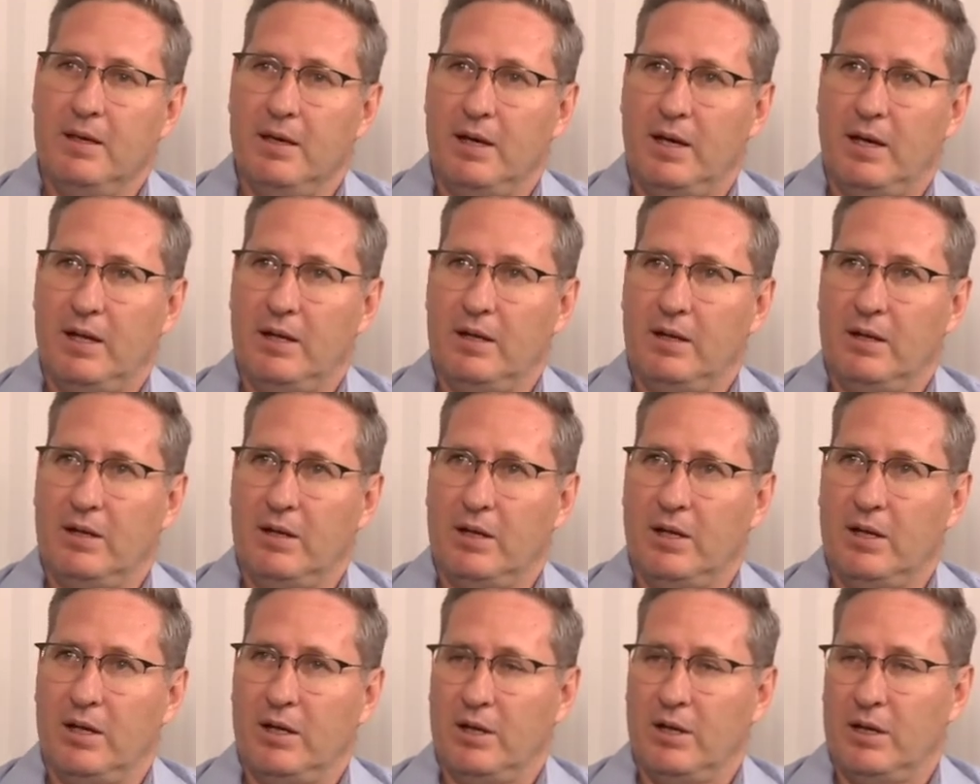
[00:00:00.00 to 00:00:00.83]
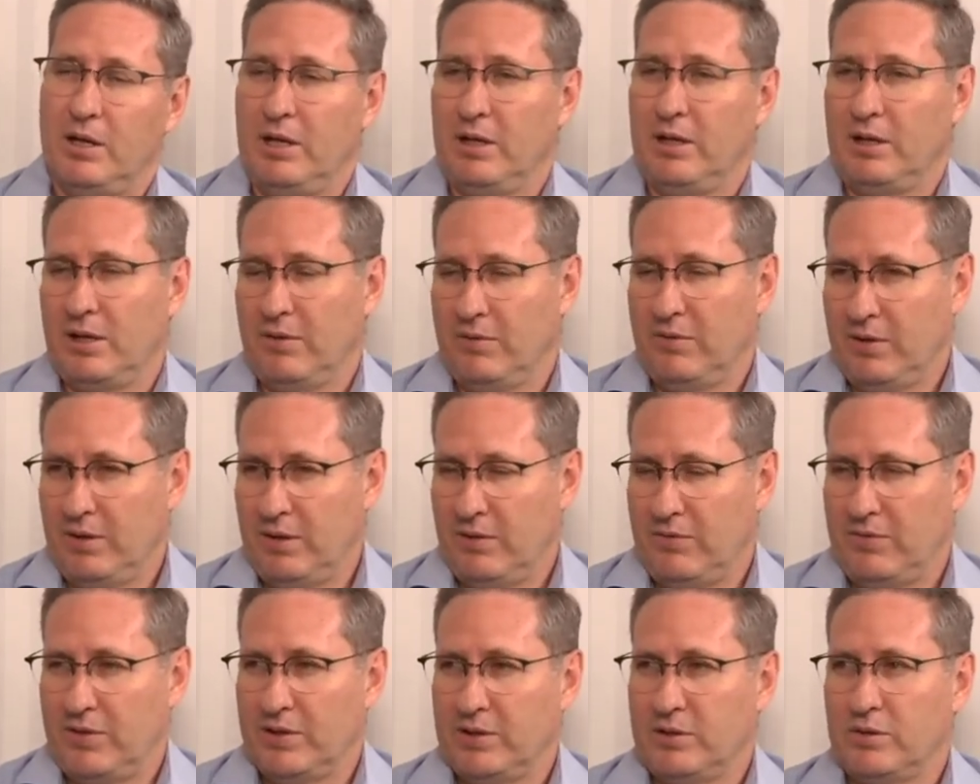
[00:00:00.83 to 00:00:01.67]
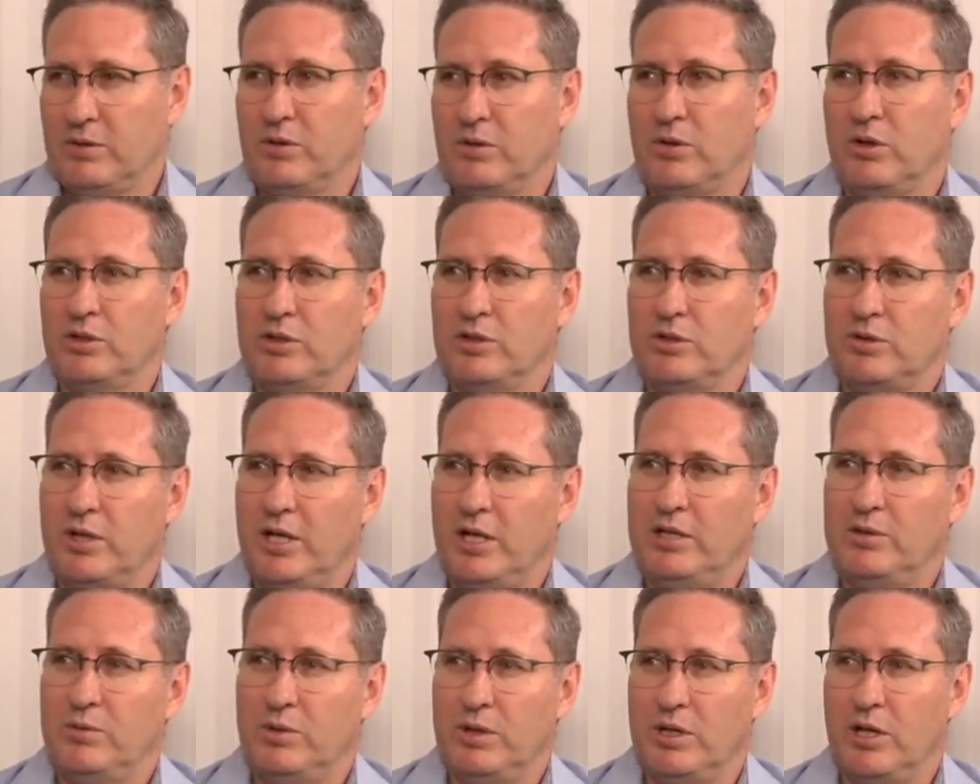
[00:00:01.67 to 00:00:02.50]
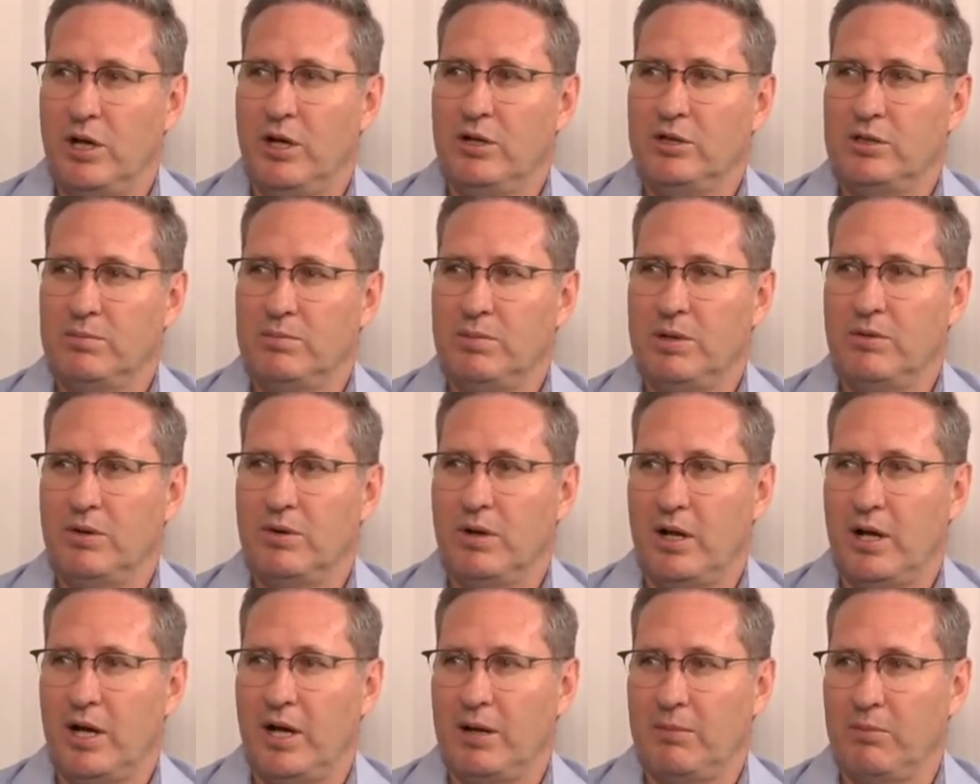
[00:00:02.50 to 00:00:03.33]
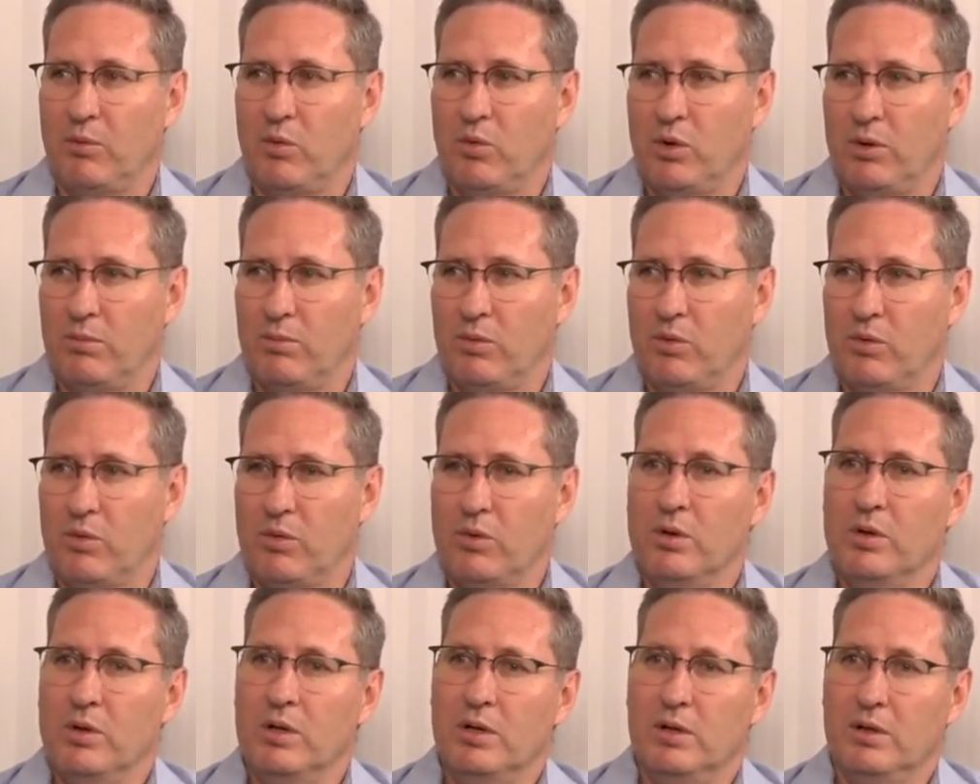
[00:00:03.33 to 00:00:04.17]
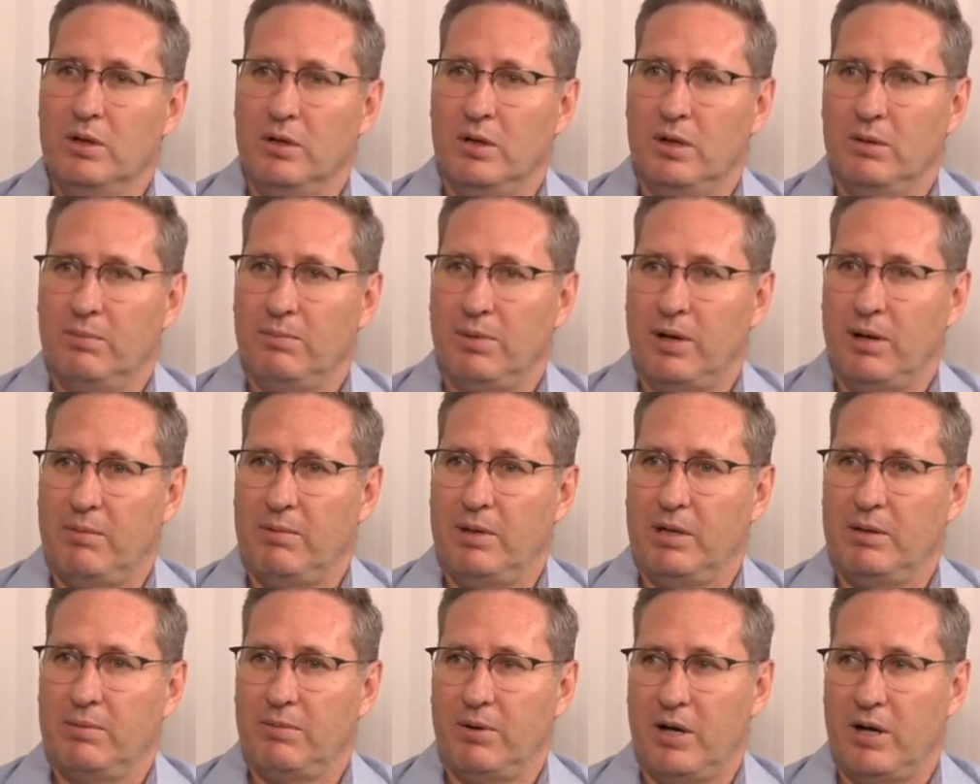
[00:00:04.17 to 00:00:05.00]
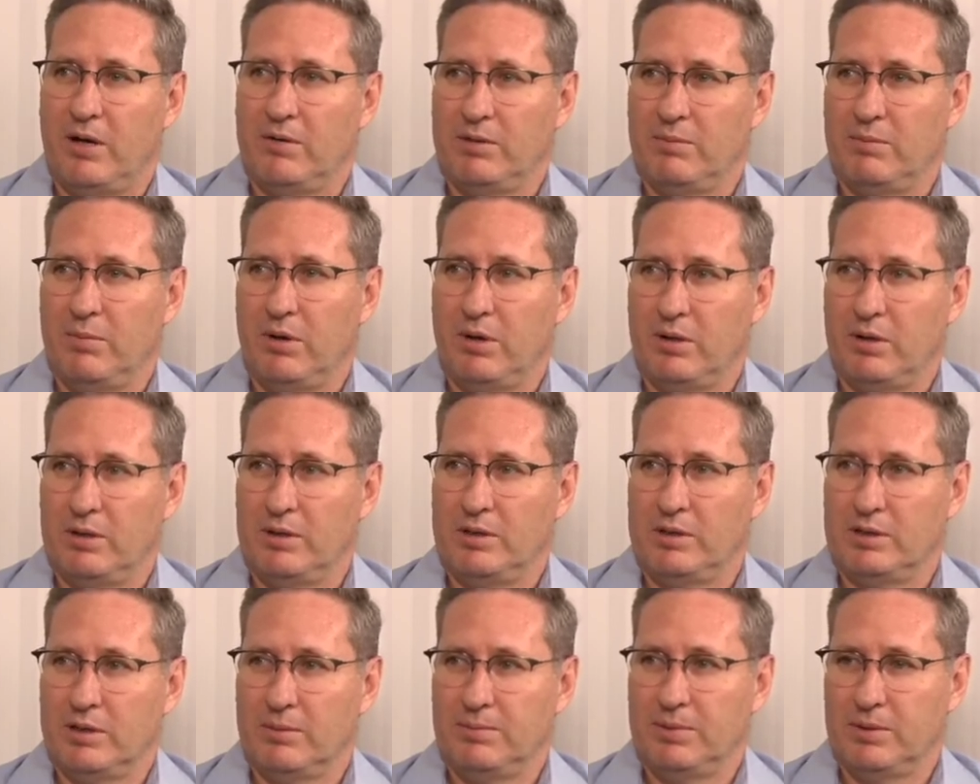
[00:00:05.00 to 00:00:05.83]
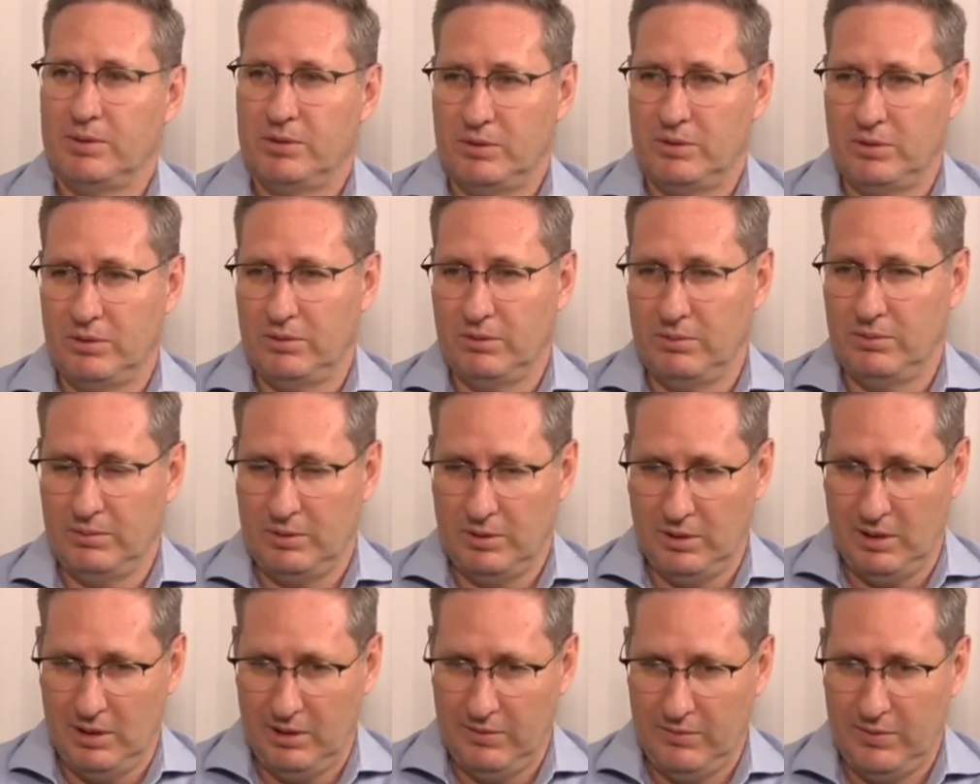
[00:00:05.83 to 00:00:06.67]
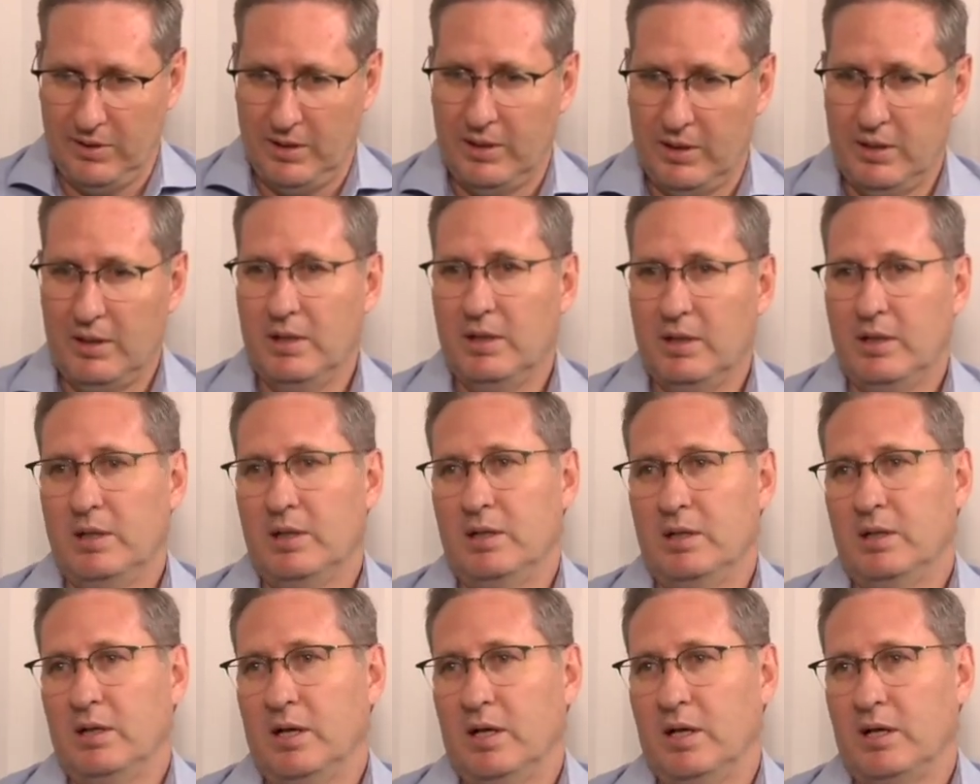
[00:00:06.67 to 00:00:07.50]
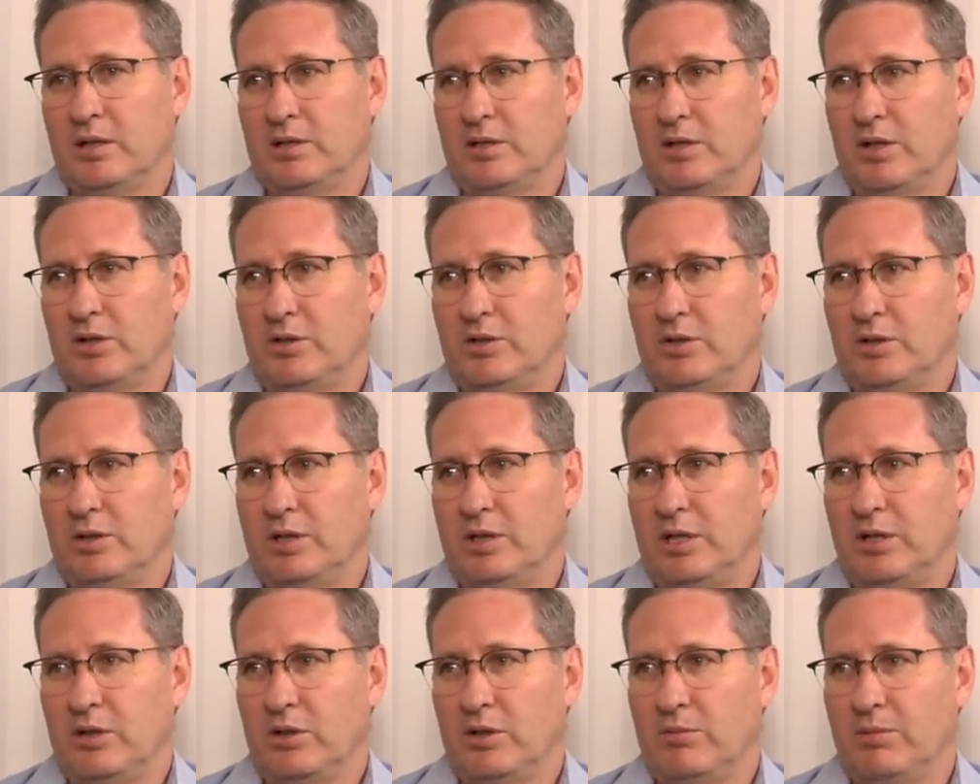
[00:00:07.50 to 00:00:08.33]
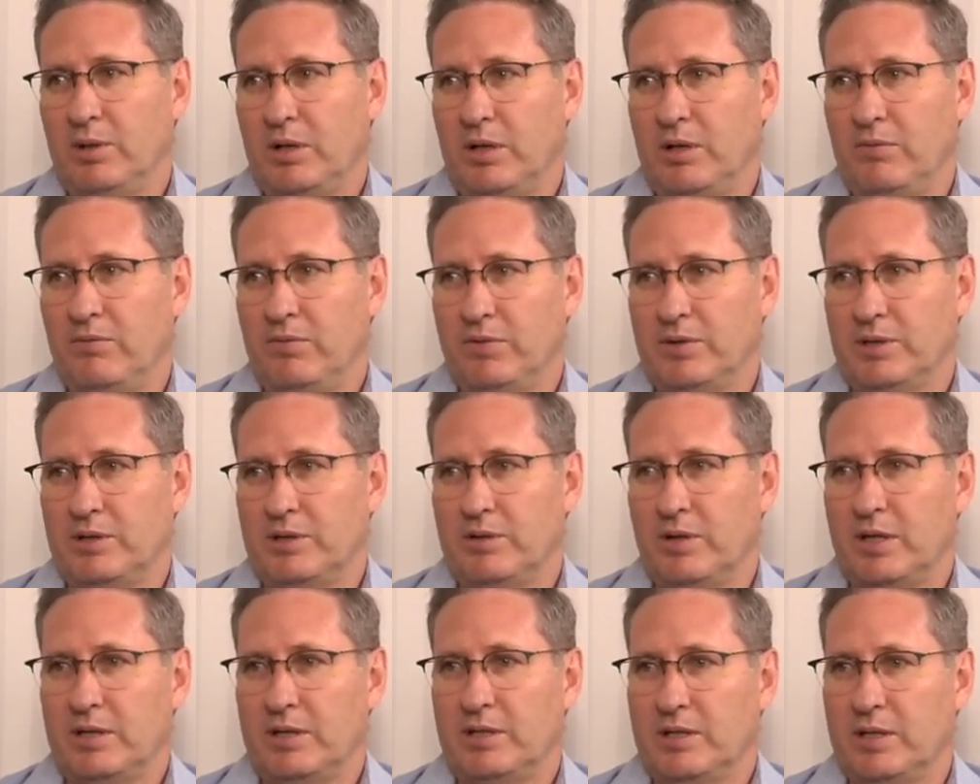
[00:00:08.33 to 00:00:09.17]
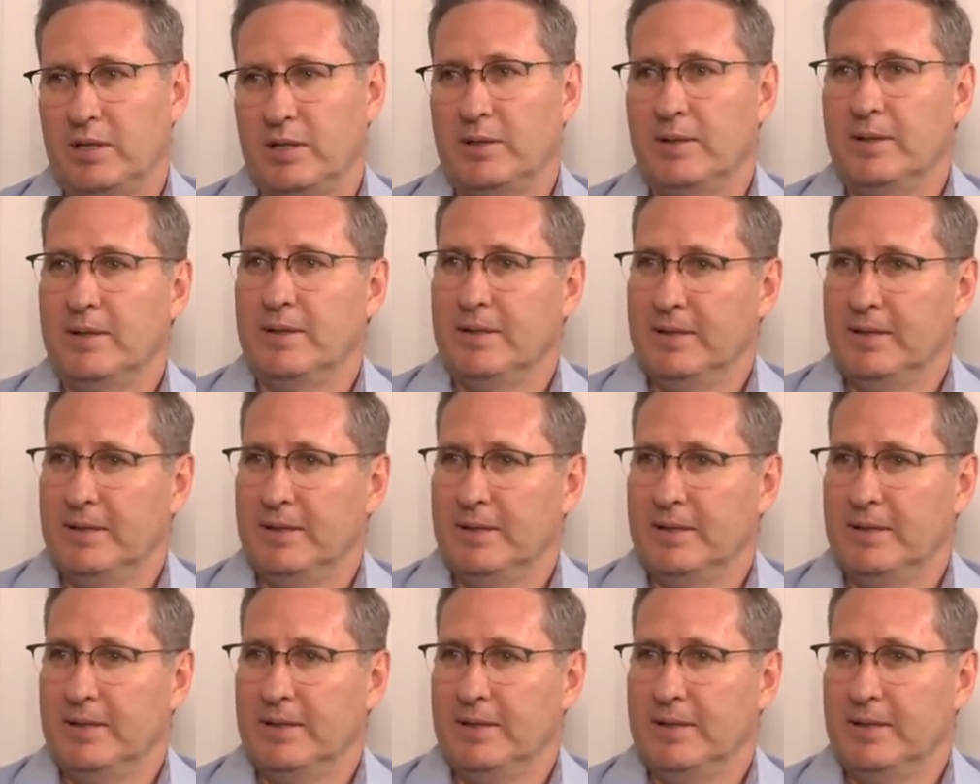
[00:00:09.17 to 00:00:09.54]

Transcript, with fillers: And uh, given the fiscal constraints, we're going to be relying more and more on public-private partnerships to deliver uh, social and economic infrastructure,